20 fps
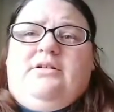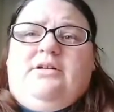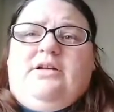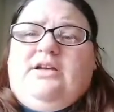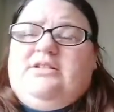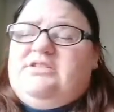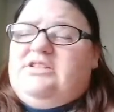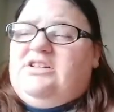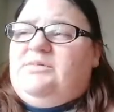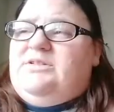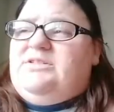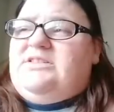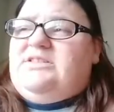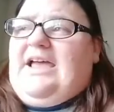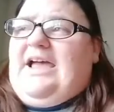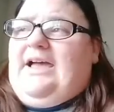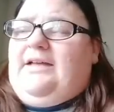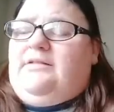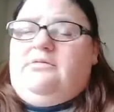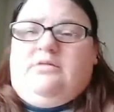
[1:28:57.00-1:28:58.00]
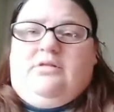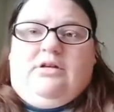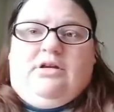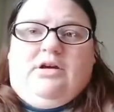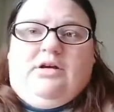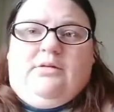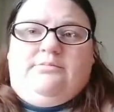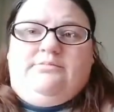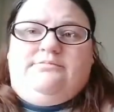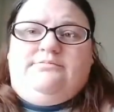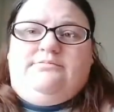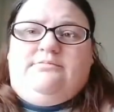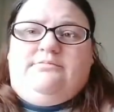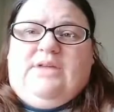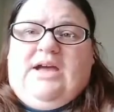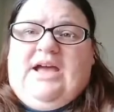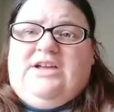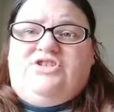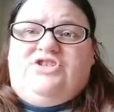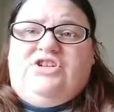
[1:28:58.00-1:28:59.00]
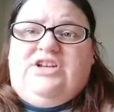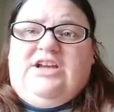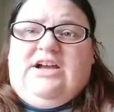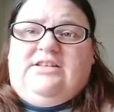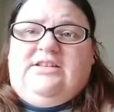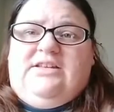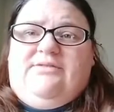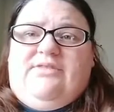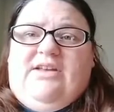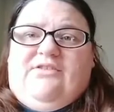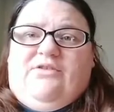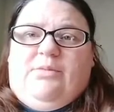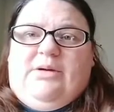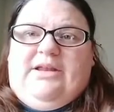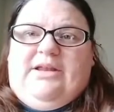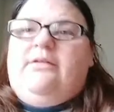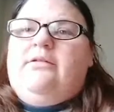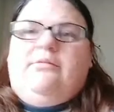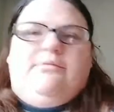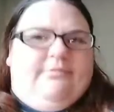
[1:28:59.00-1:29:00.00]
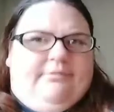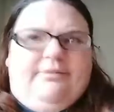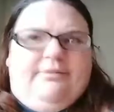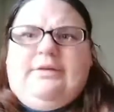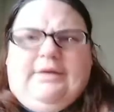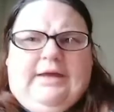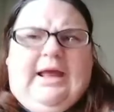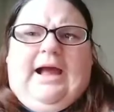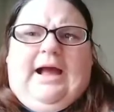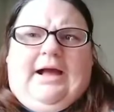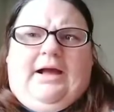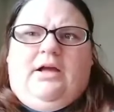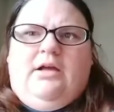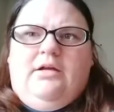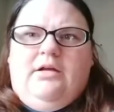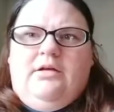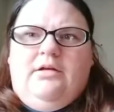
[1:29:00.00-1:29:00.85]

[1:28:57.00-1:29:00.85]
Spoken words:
Is it going to be sad? Yup. But has she outlived everybody? Yeah.